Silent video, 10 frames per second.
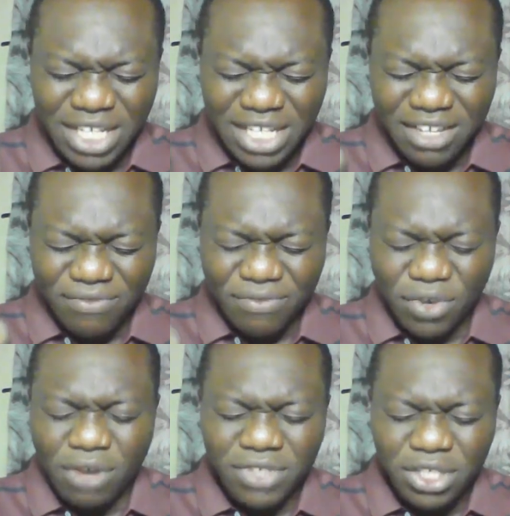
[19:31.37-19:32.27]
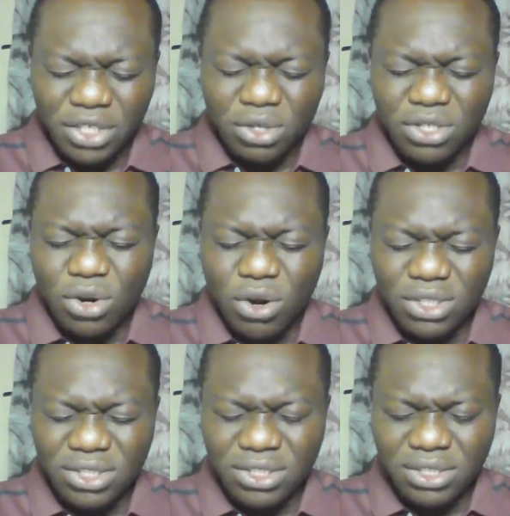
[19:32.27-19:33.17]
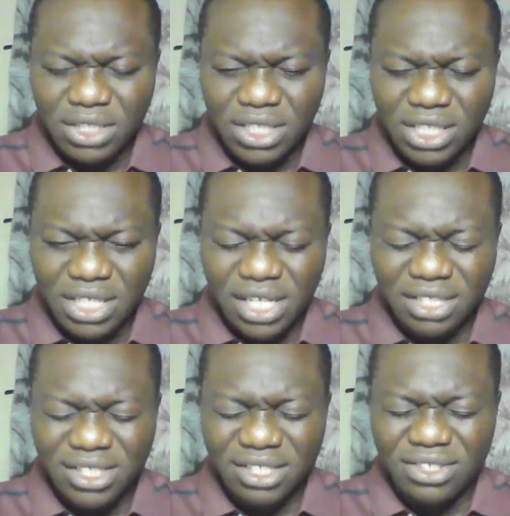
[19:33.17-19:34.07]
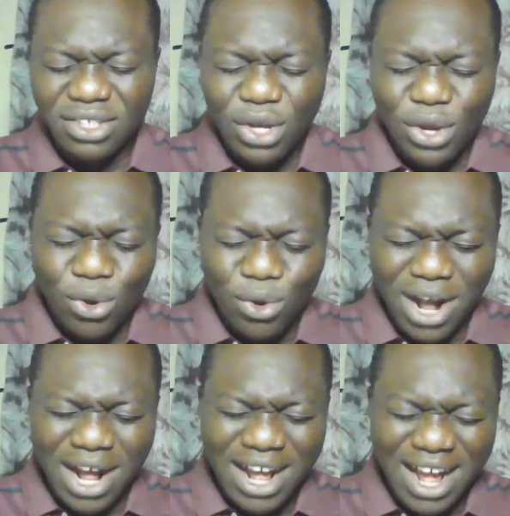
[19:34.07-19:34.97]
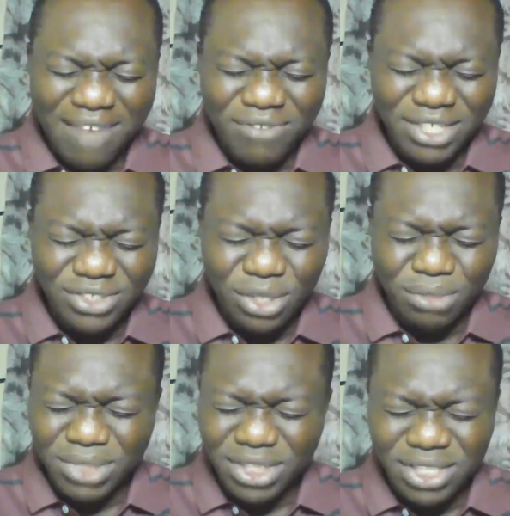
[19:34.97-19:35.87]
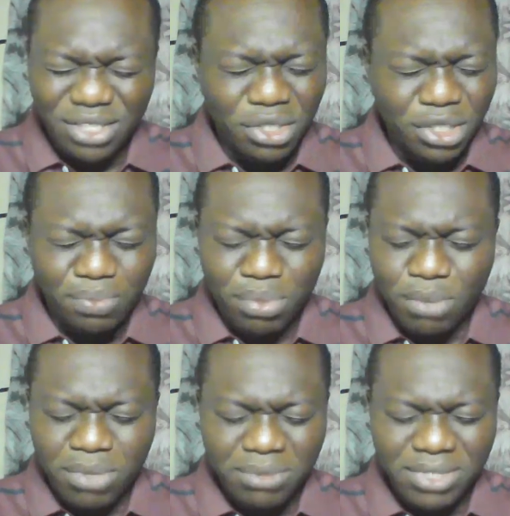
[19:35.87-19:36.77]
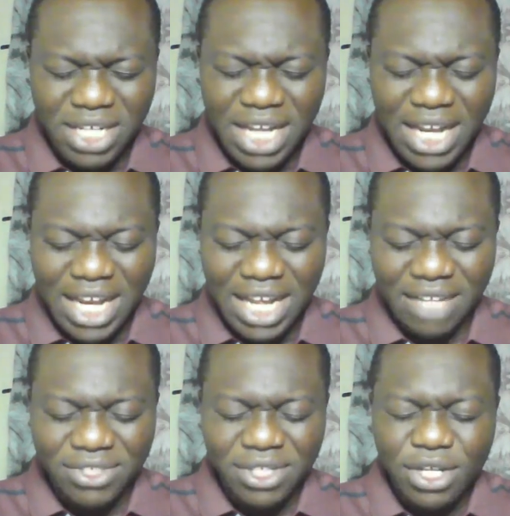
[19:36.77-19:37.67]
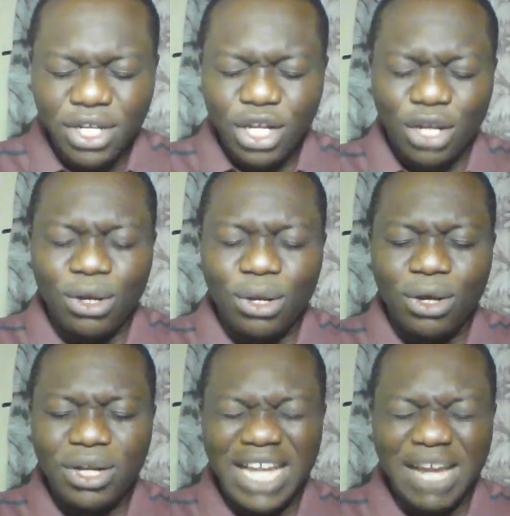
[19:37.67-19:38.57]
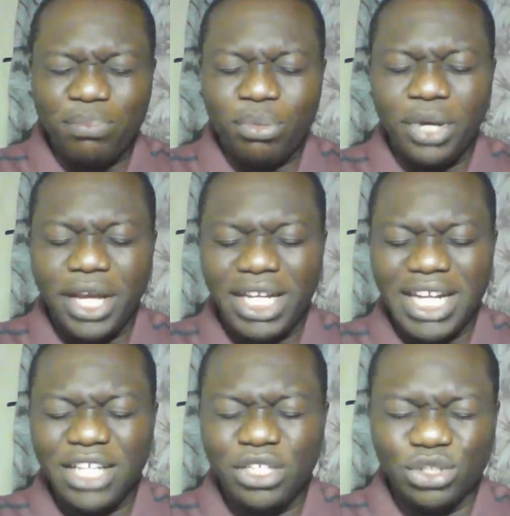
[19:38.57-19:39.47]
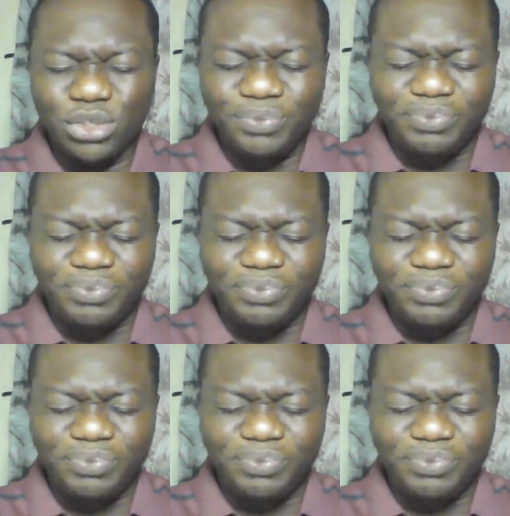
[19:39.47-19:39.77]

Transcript: involved in court cases, who are having some serious problems in their lives. Lord, I pray that you